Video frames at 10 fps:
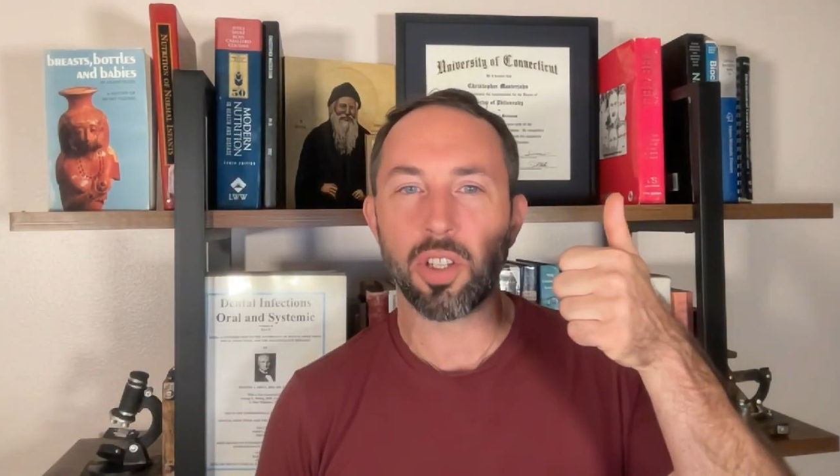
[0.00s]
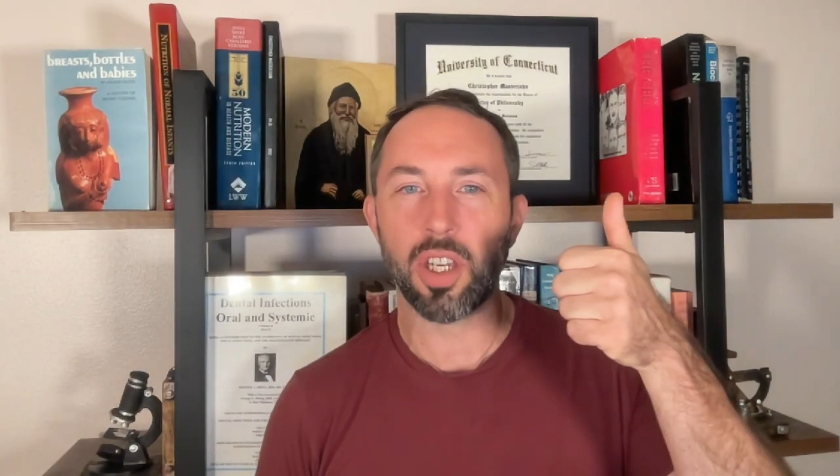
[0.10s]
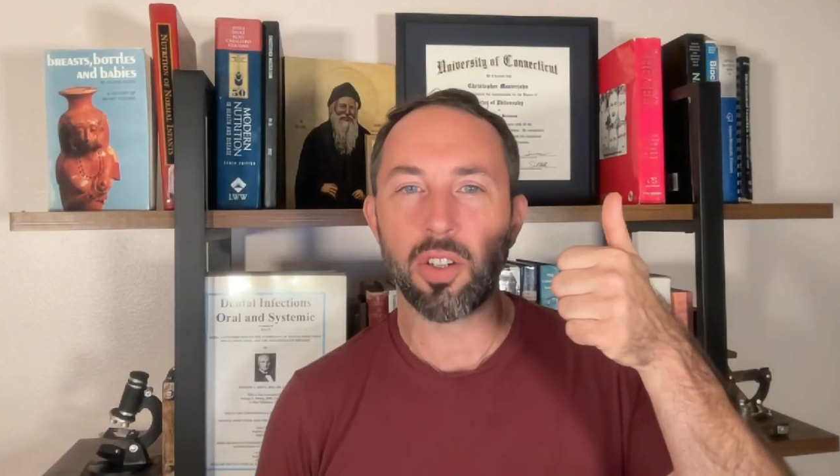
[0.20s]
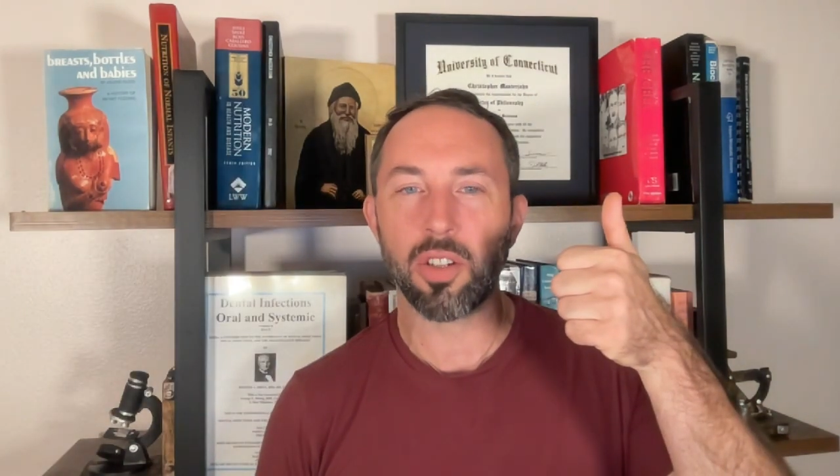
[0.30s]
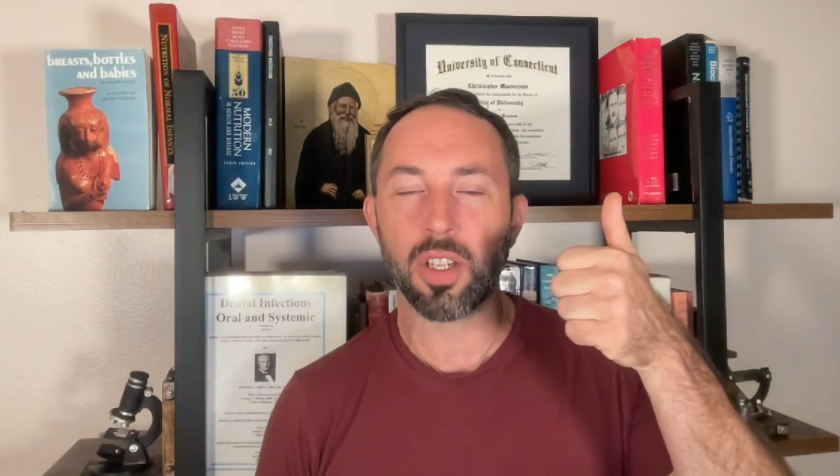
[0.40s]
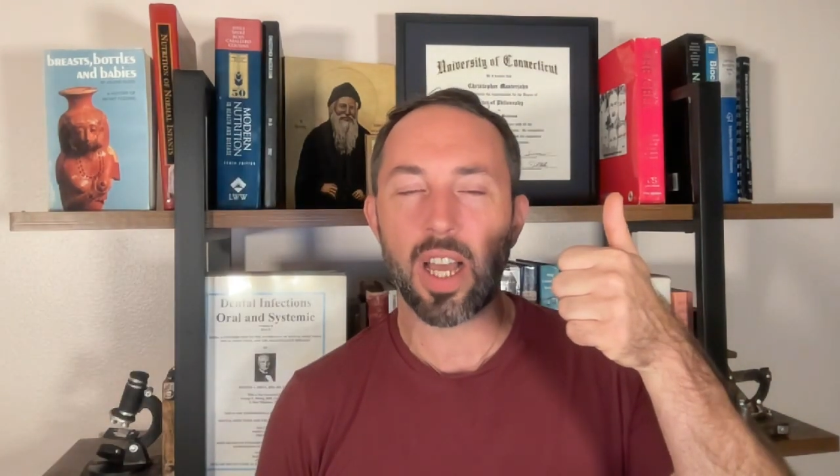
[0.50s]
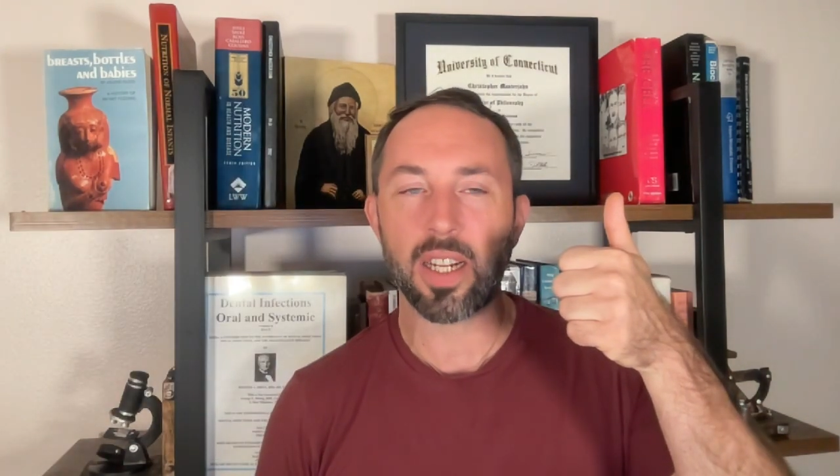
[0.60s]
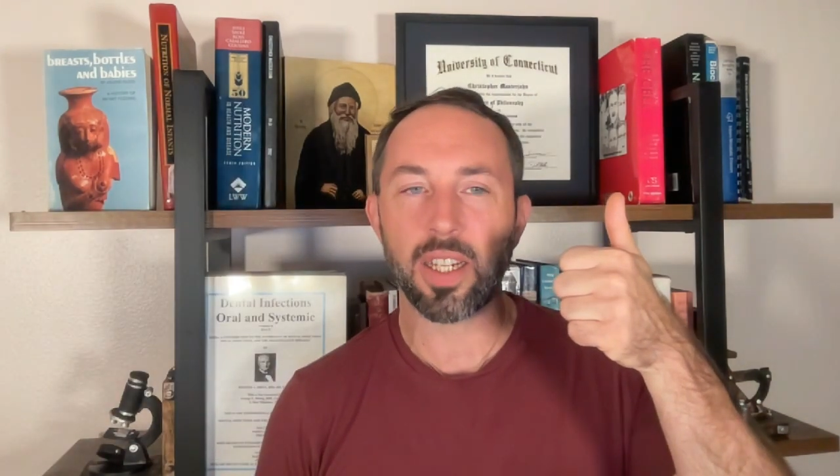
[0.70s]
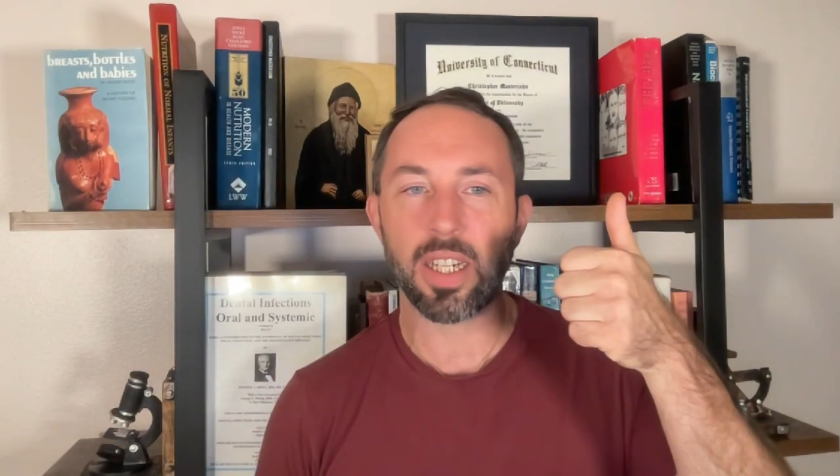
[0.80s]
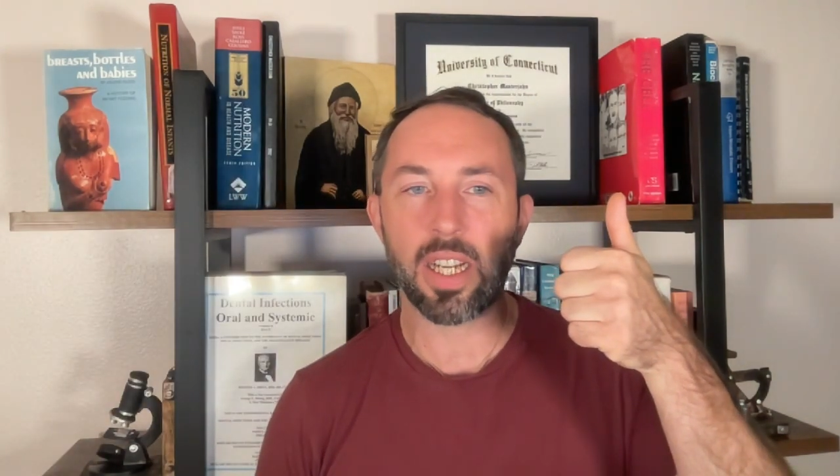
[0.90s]
ketones, and
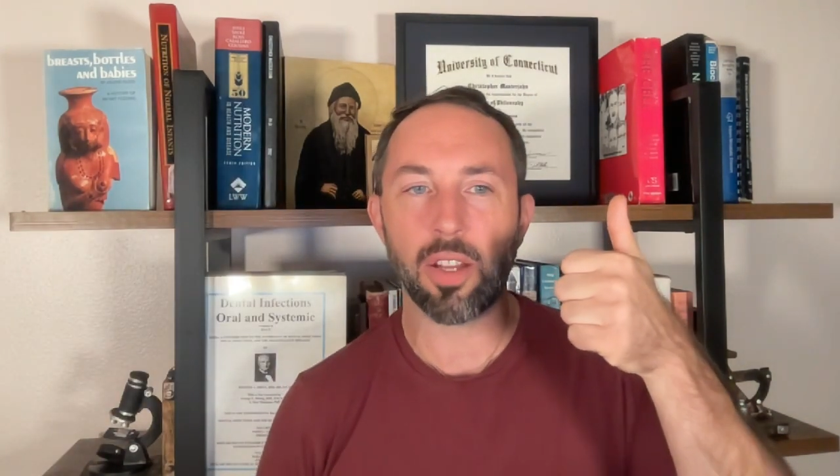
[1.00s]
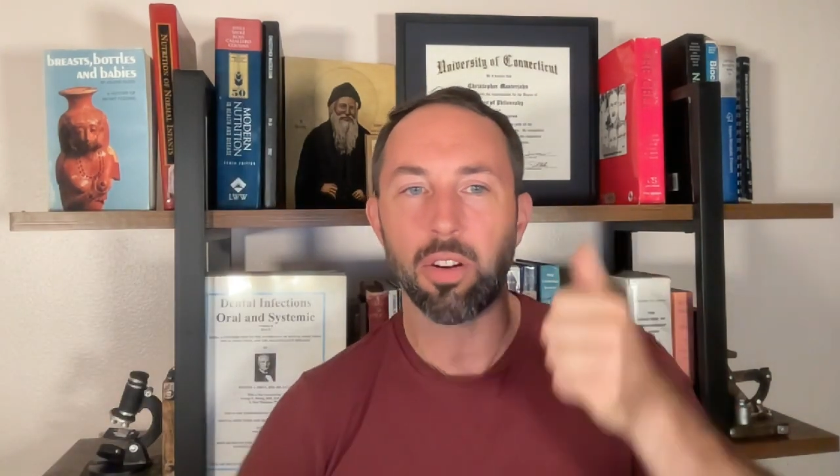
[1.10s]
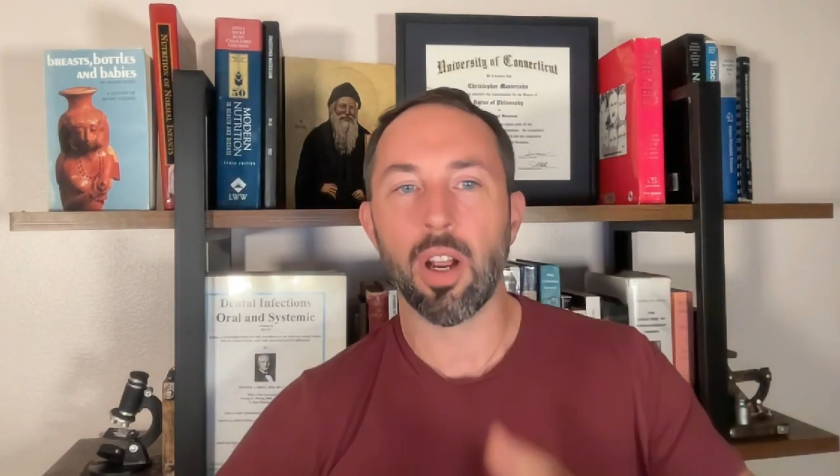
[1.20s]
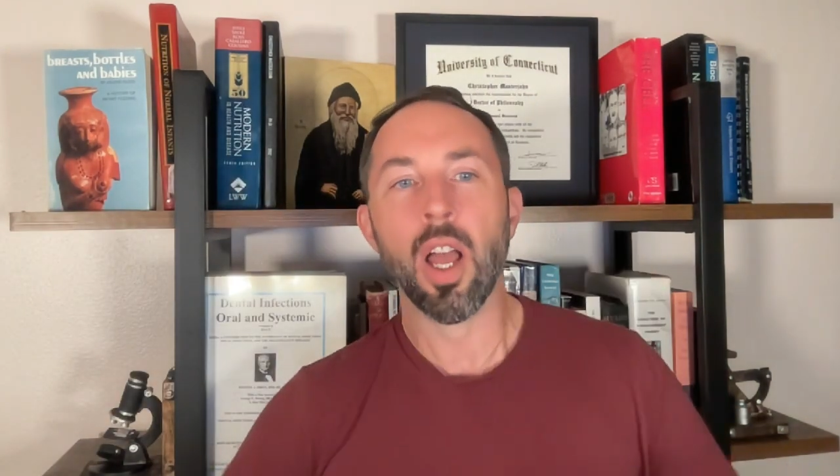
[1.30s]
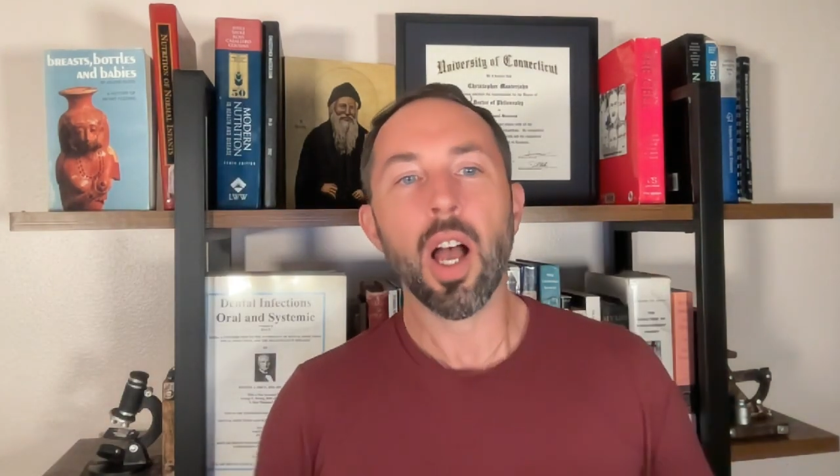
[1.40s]
lactate together.